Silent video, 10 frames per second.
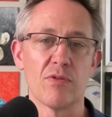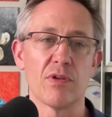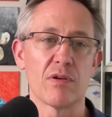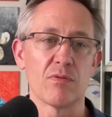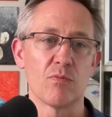
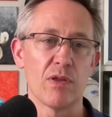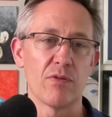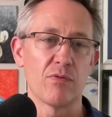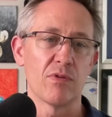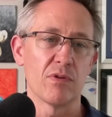
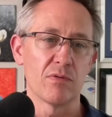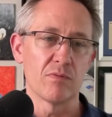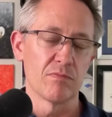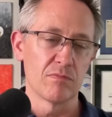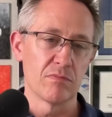
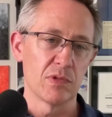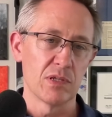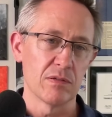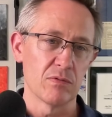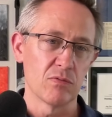the
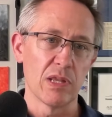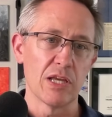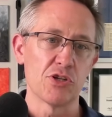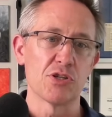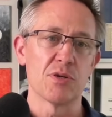the
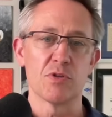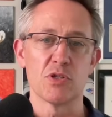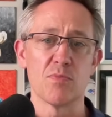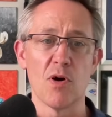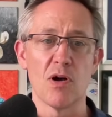relationship is
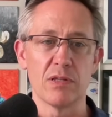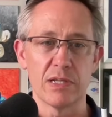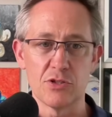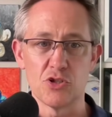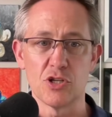small and
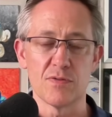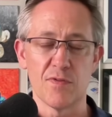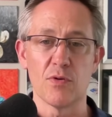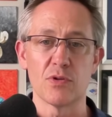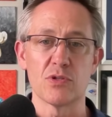is just
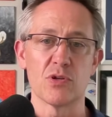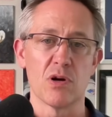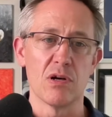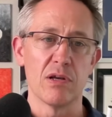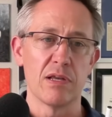focused
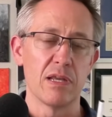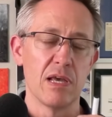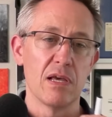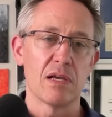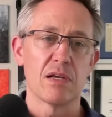on
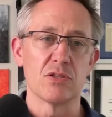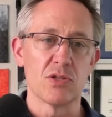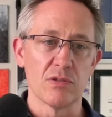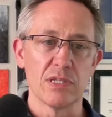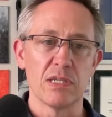
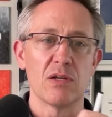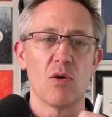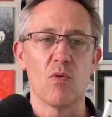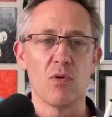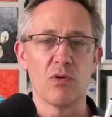consulting,
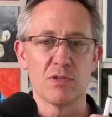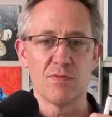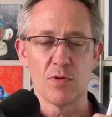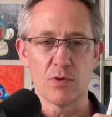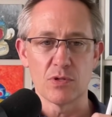or it's
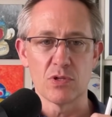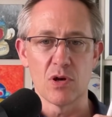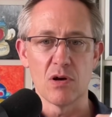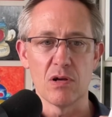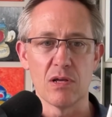focused
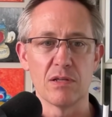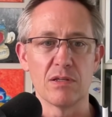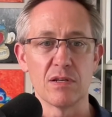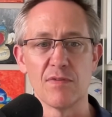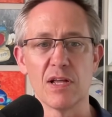on
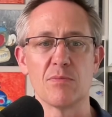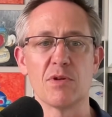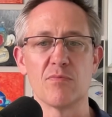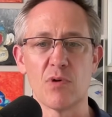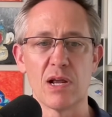the development
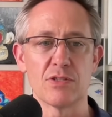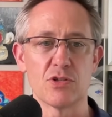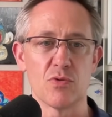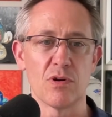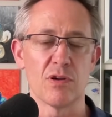of brand
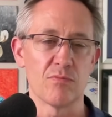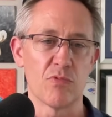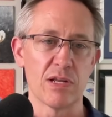story and brand